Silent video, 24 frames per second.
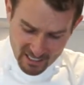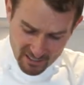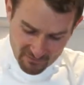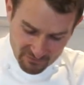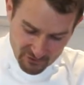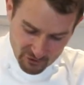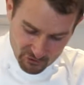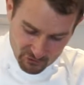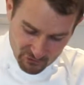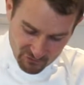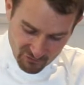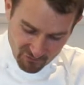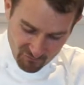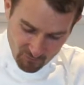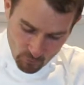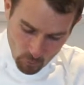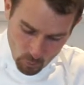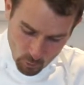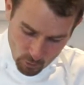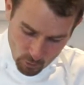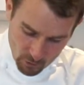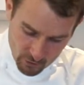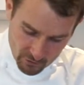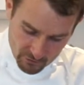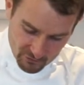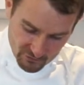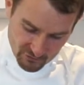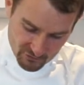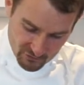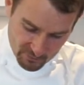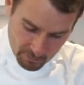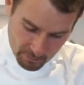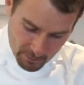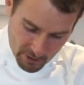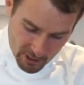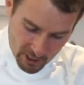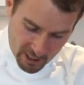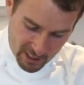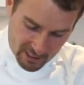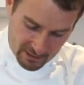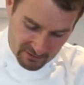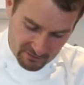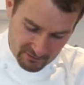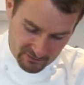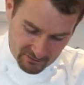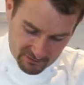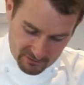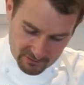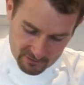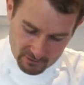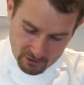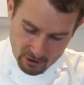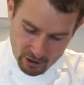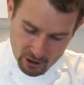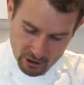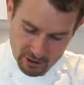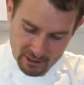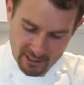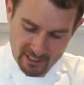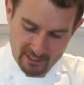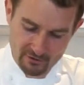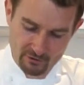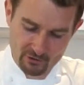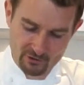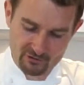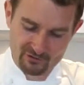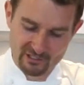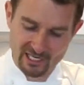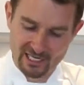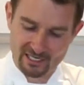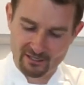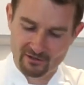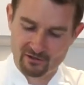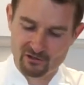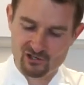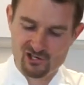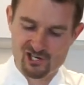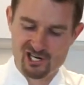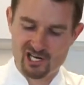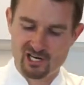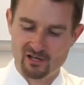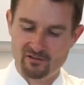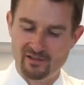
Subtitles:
There's 4 spots on either side of the shell.